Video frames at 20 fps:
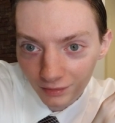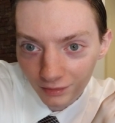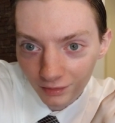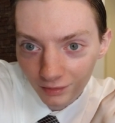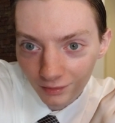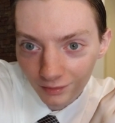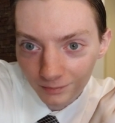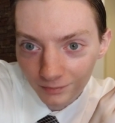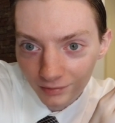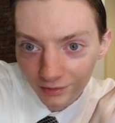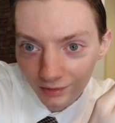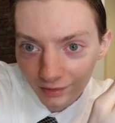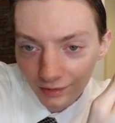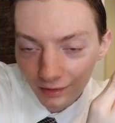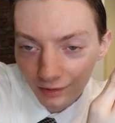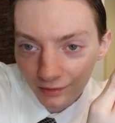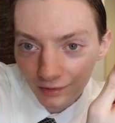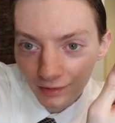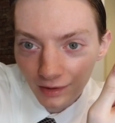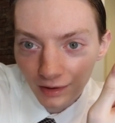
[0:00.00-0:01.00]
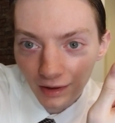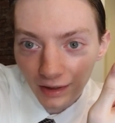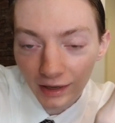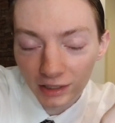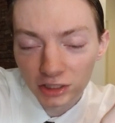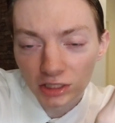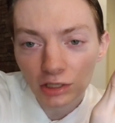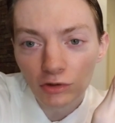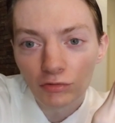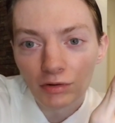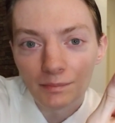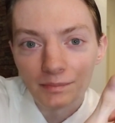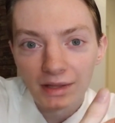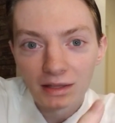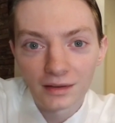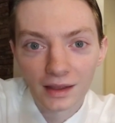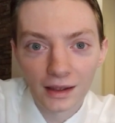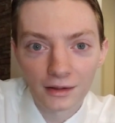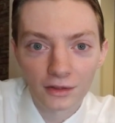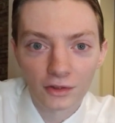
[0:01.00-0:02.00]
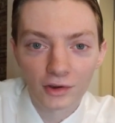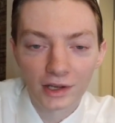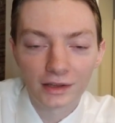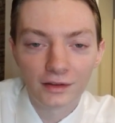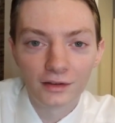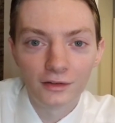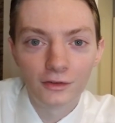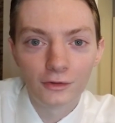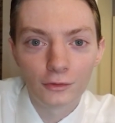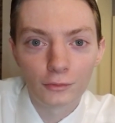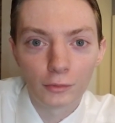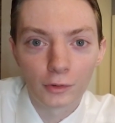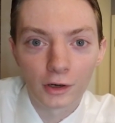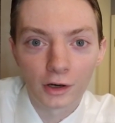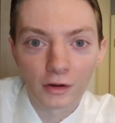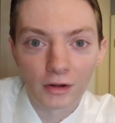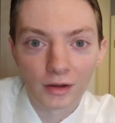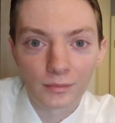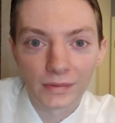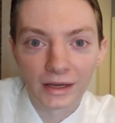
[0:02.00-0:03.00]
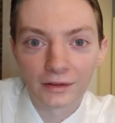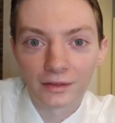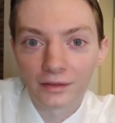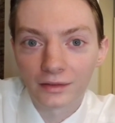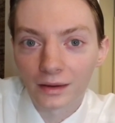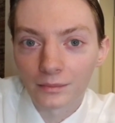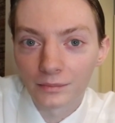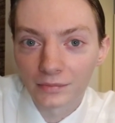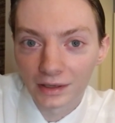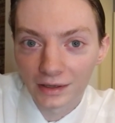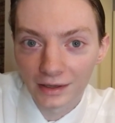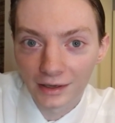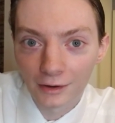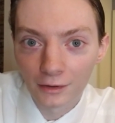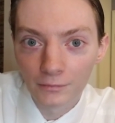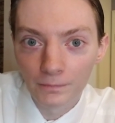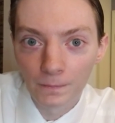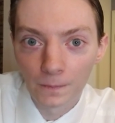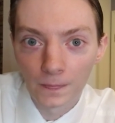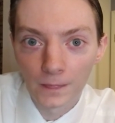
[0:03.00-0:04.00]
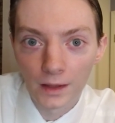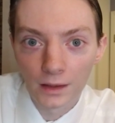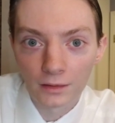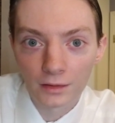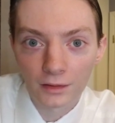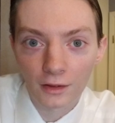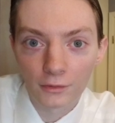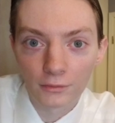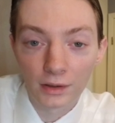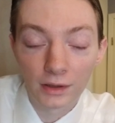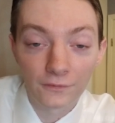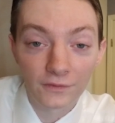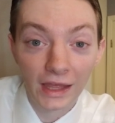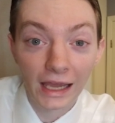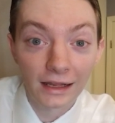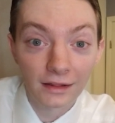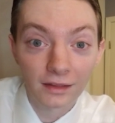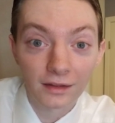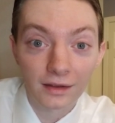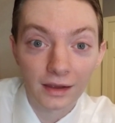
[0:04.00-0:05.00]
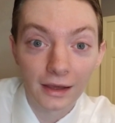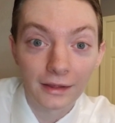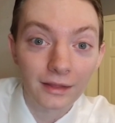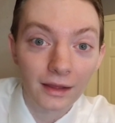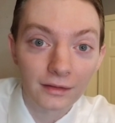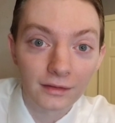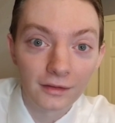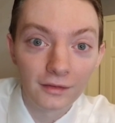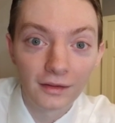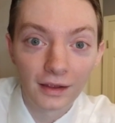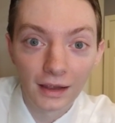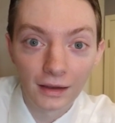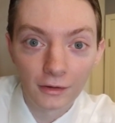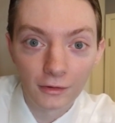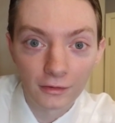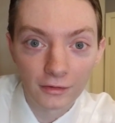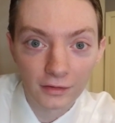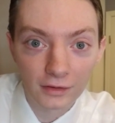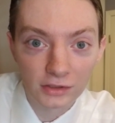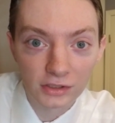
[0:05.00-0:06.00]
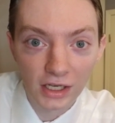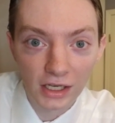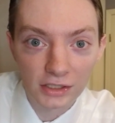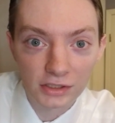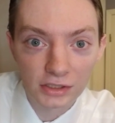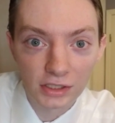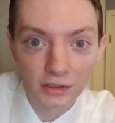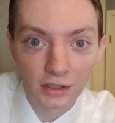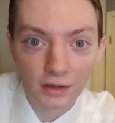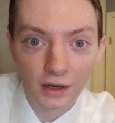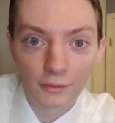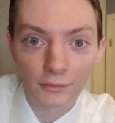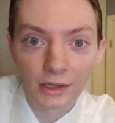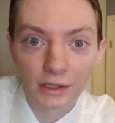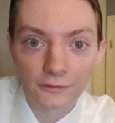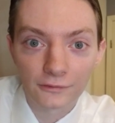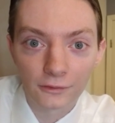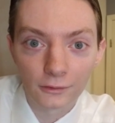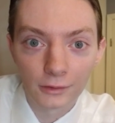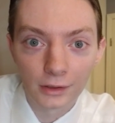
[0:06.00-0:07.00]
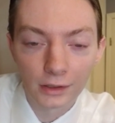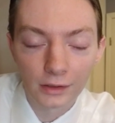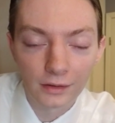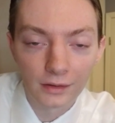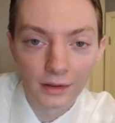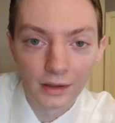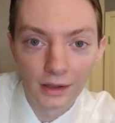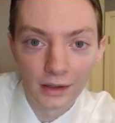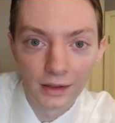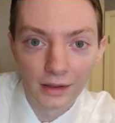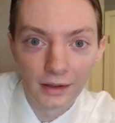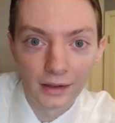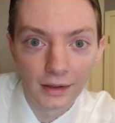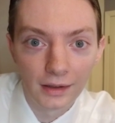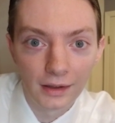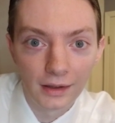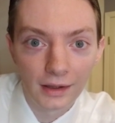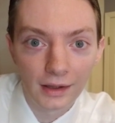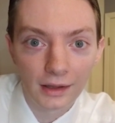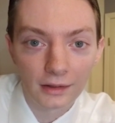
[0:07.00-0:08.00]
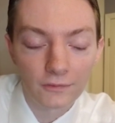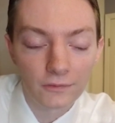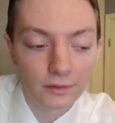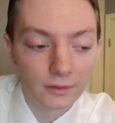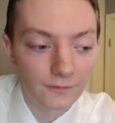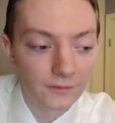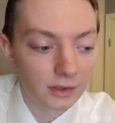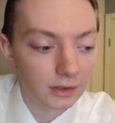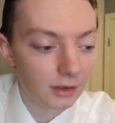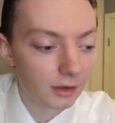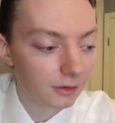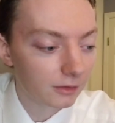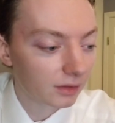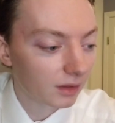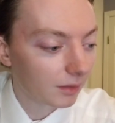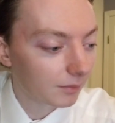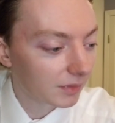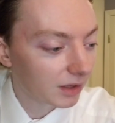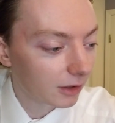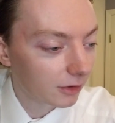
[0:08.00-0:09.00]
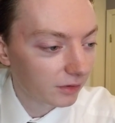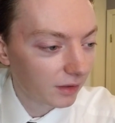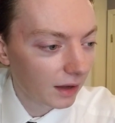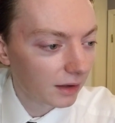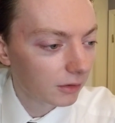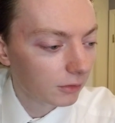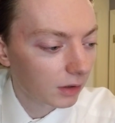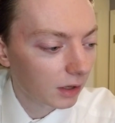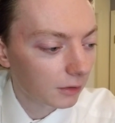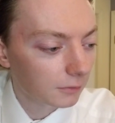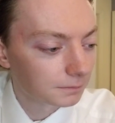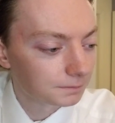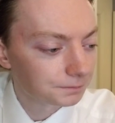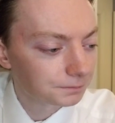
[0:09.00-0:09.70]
thumb. See, I I actually trimmed it down, so I did do work on my thumbnail. So if that's the case, I did take your suggestion and I went for it. As for the video thumbnails, I don't know.